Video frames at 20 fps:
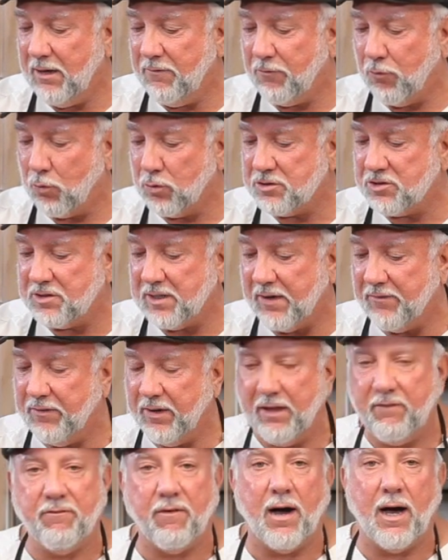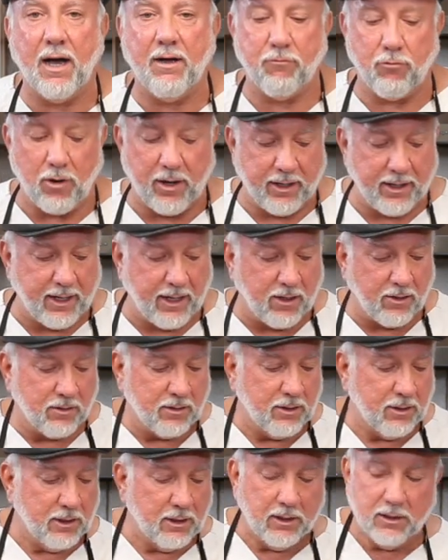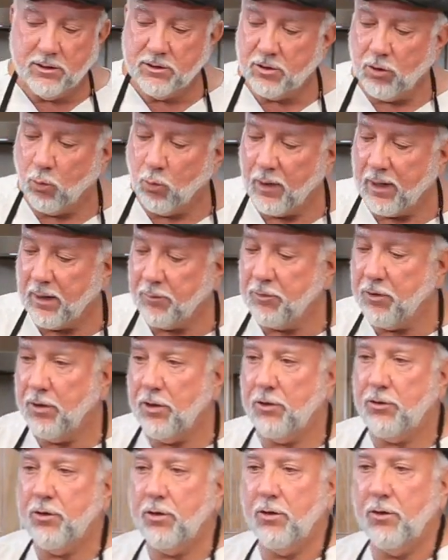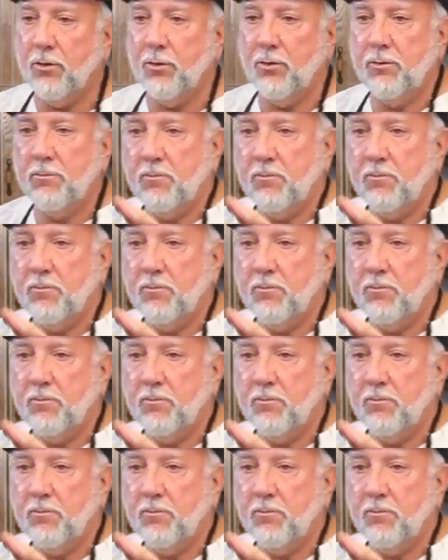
475 right now. So what I'm going to do